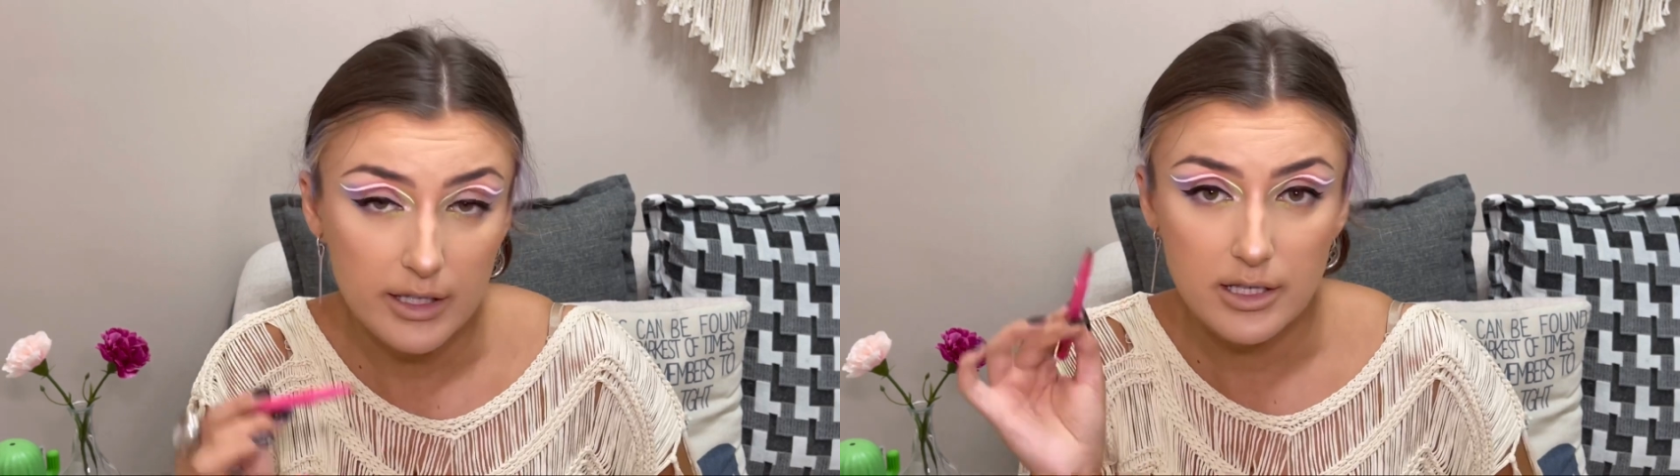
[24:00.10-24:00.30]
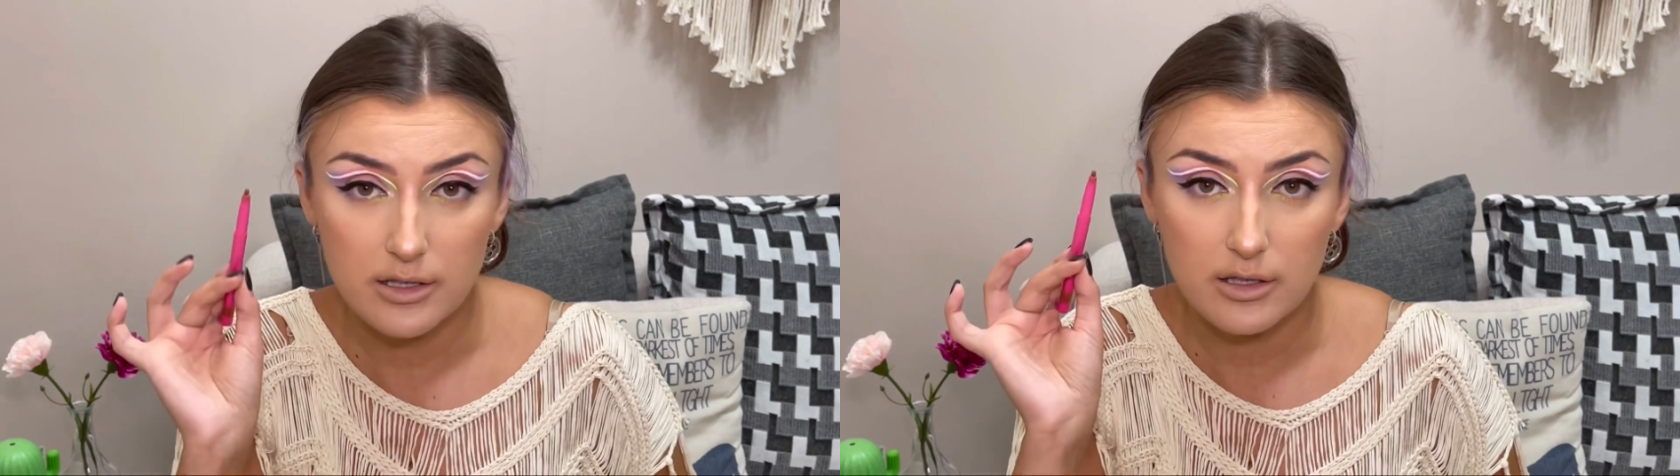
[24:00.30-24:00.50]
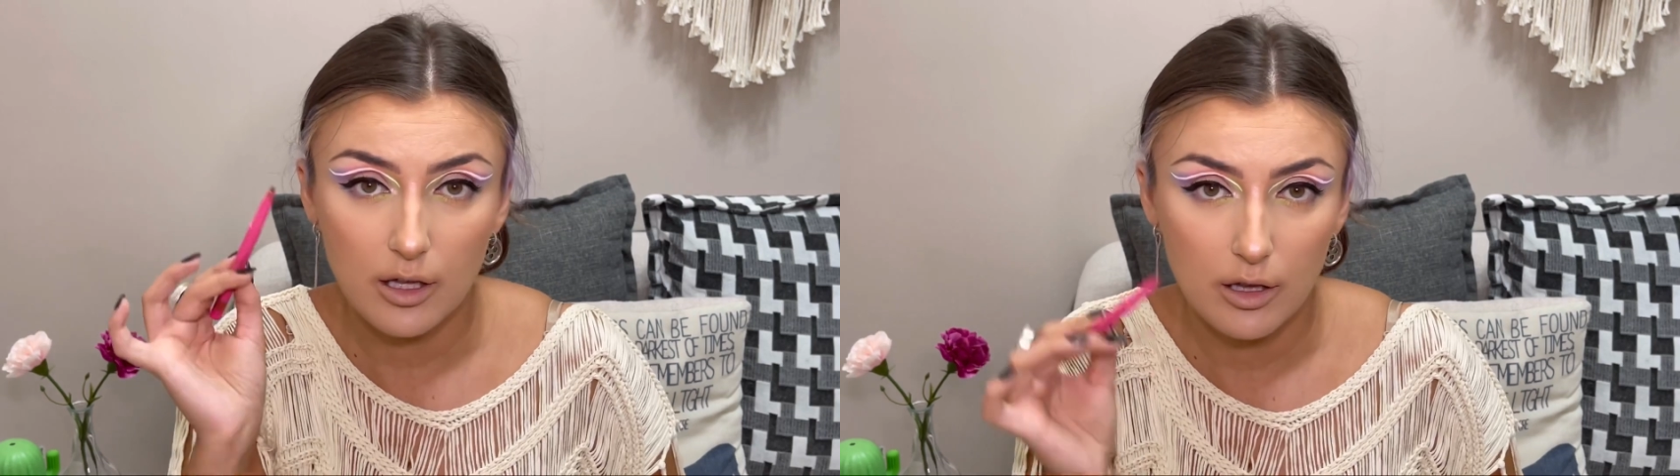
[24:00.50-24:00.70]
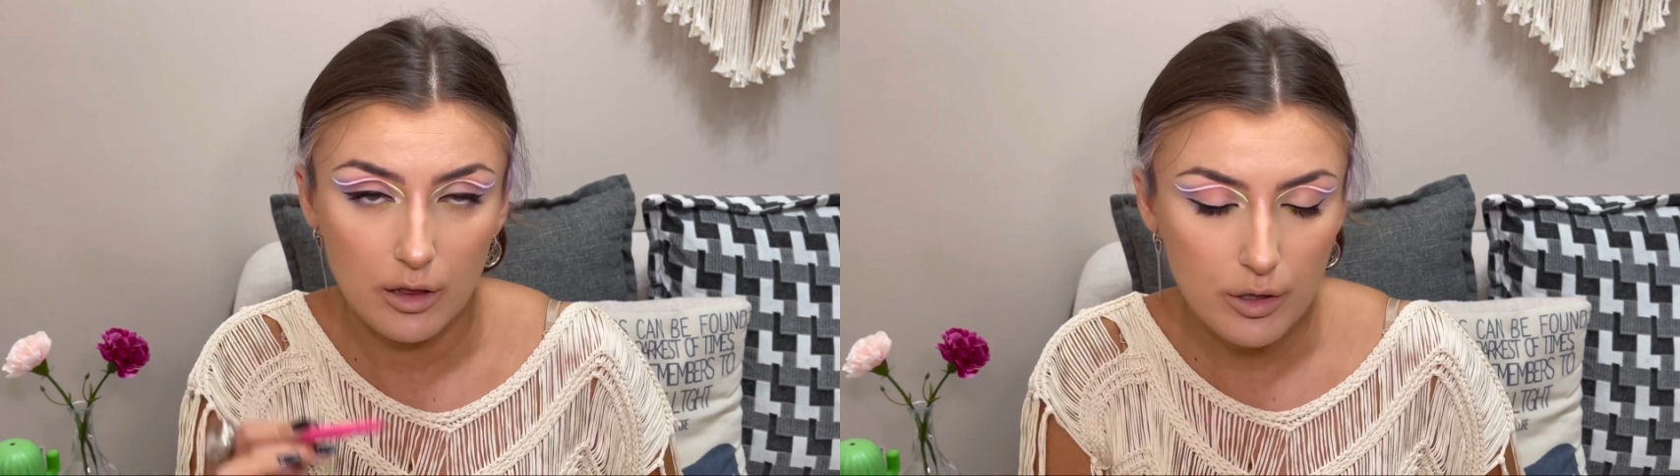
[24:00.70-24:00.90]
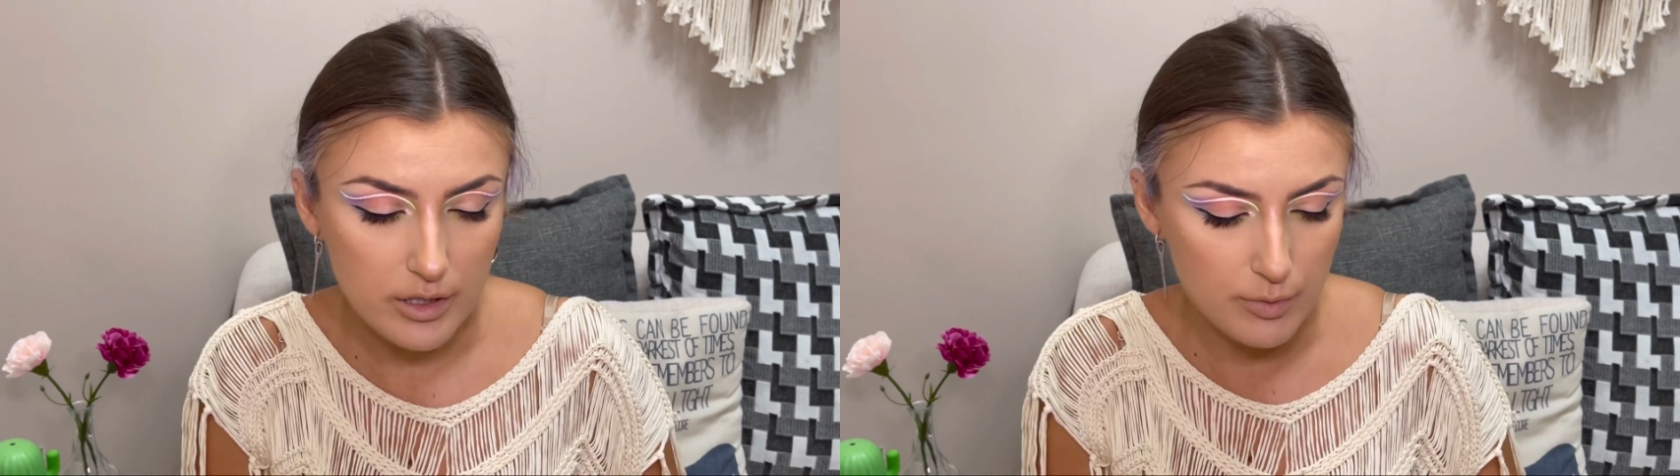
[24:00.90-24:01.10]
this is the
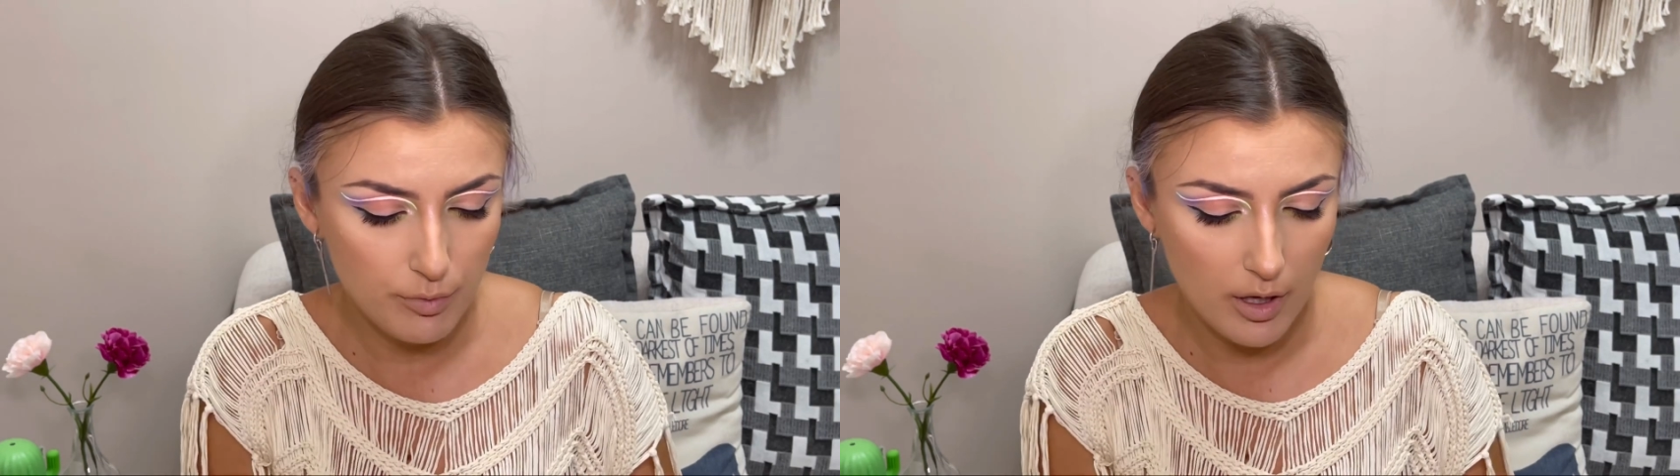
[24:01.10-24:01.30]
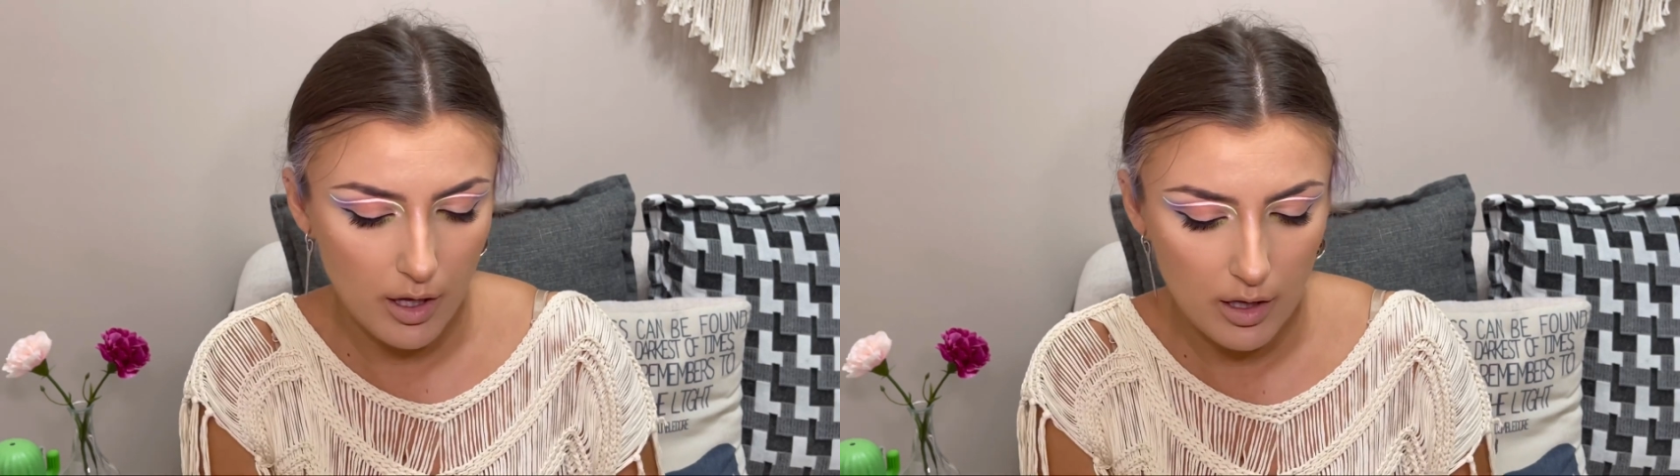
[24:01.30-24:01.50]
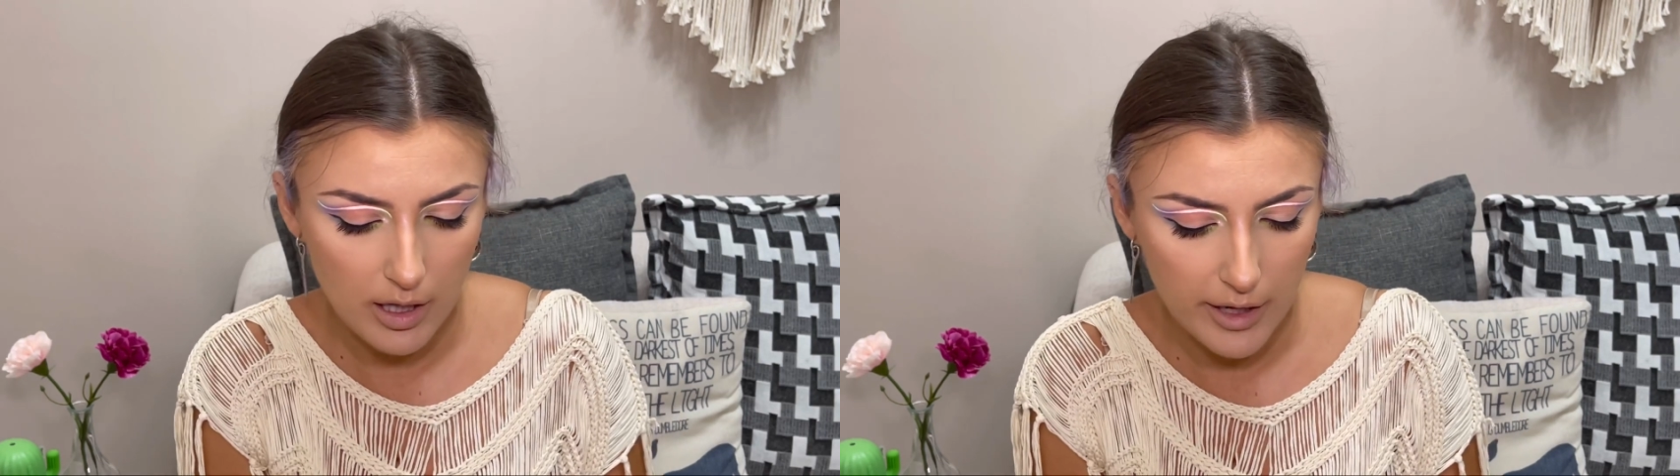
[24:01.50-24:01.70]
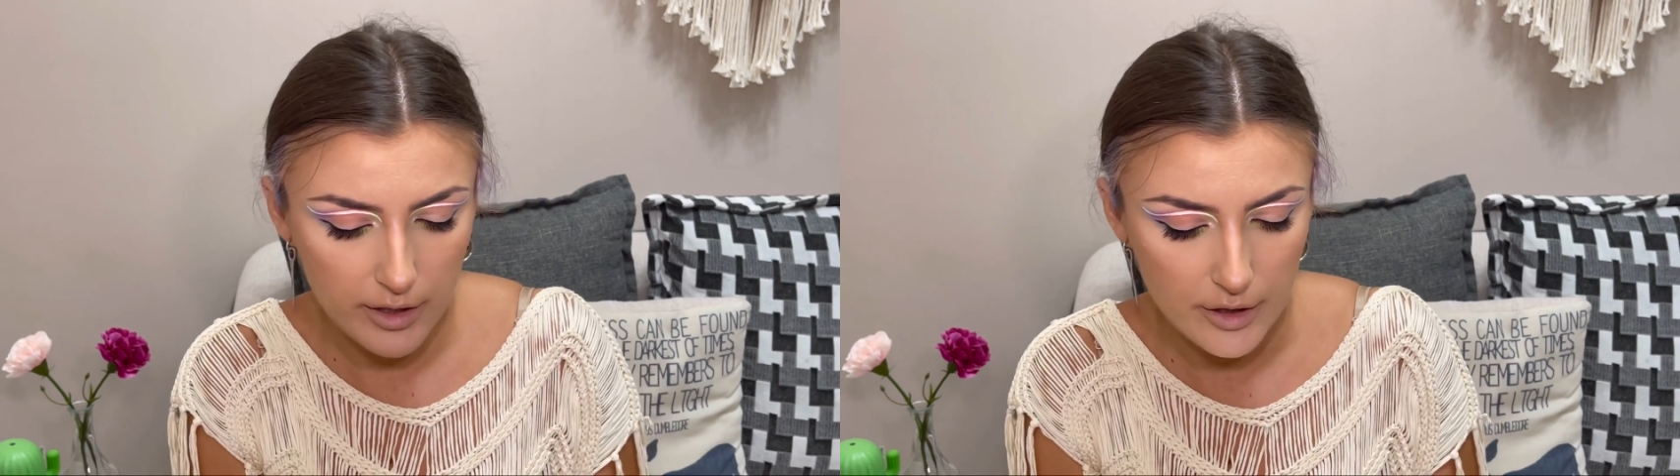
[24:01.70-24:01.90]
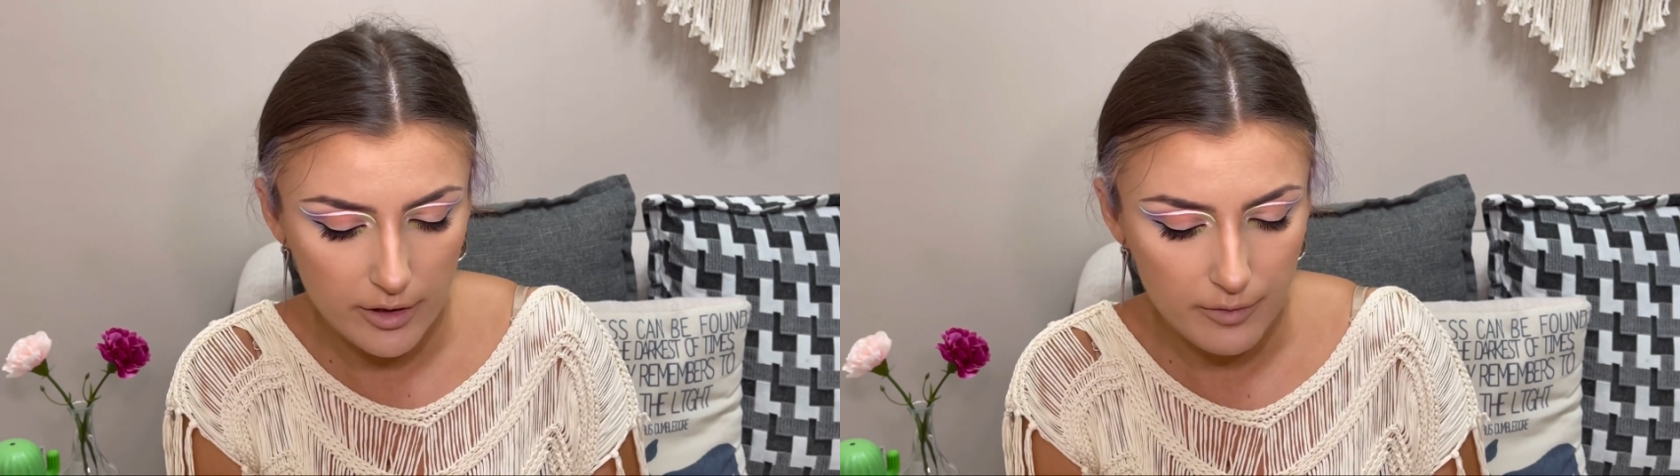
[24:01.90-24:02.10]
Luxe
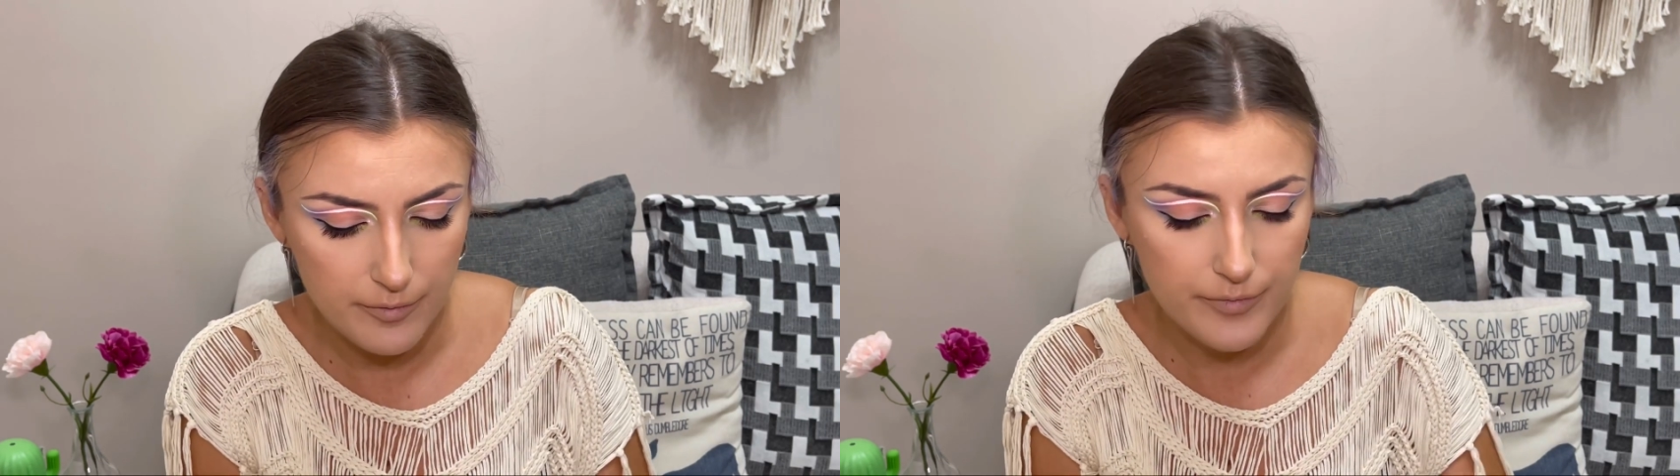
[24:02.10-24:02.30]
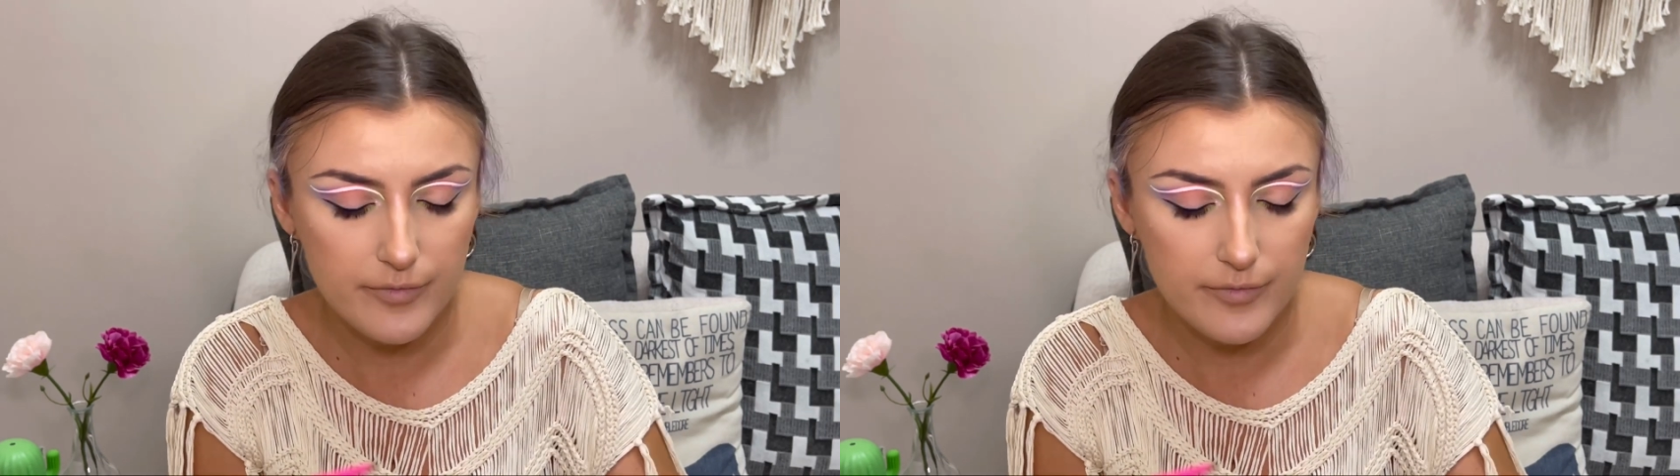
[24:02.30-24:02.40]
liner.